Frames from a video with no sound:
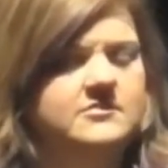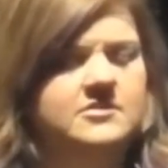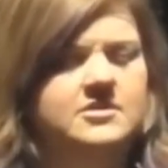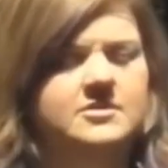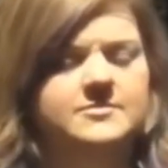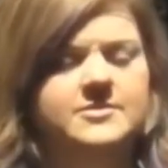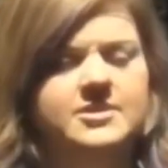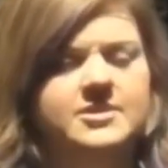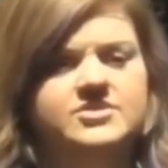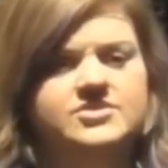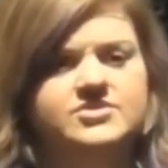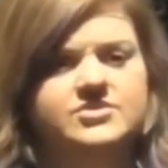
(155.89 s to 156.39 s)

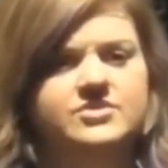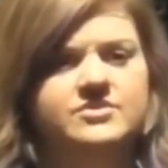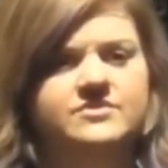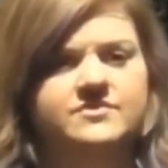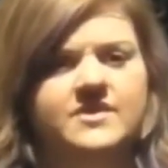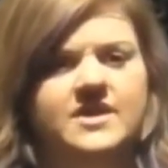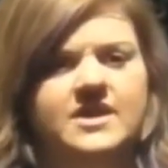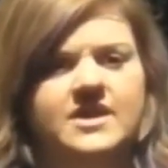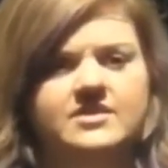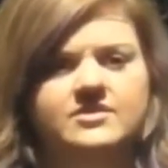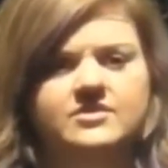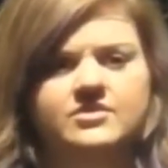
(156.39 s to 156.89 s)
I'm not
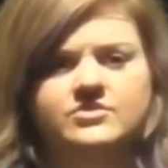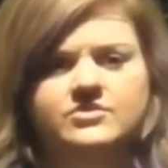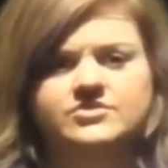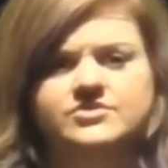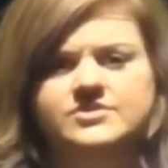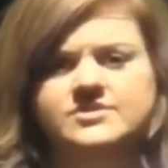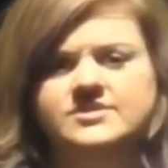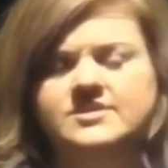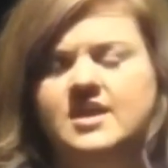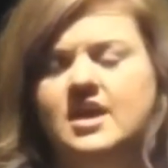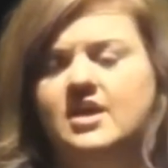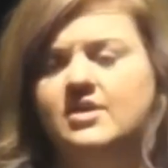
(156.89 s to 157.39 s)
certified in
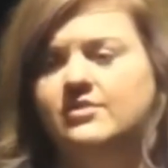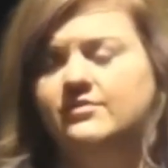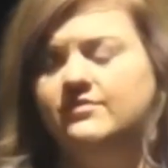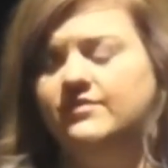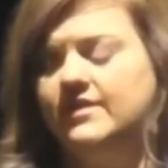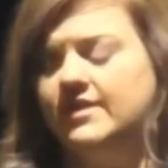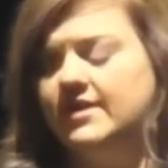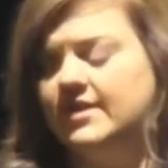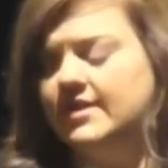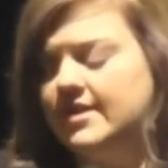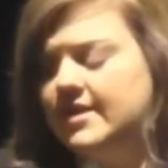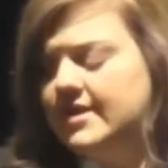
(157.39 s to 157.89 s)

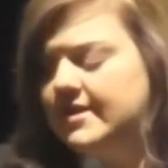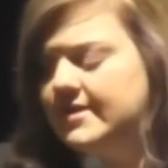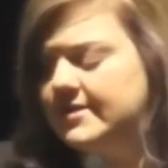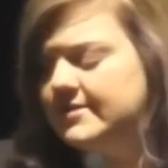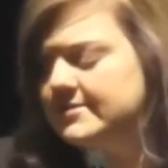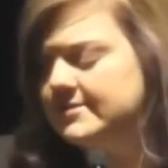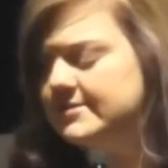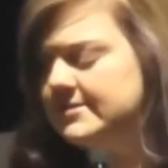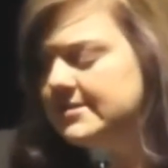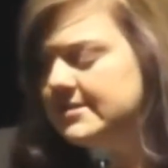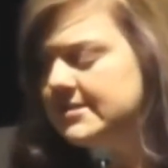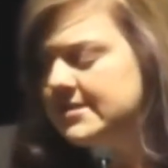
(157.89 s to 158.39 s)
ultrasonography.
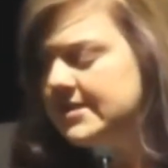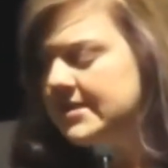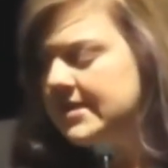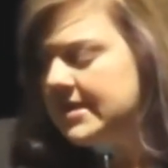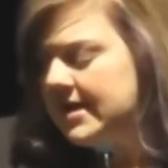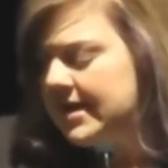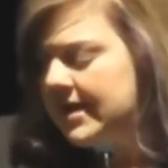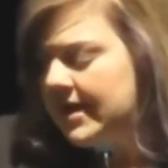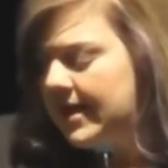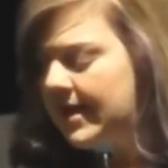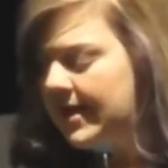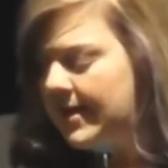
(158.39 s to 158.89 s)

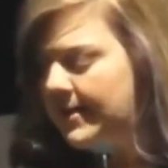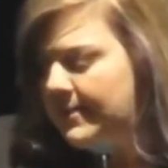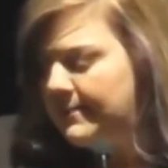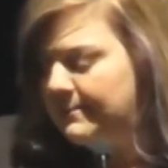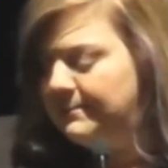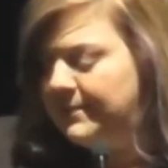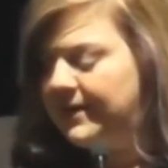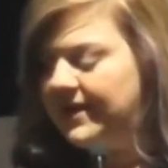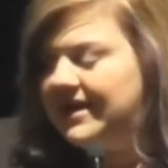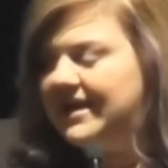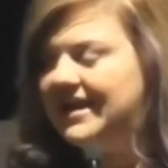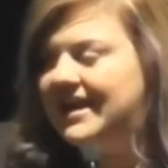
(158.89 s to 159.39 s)

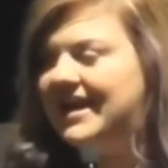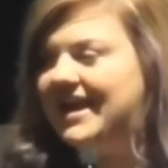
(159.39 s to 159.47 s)
But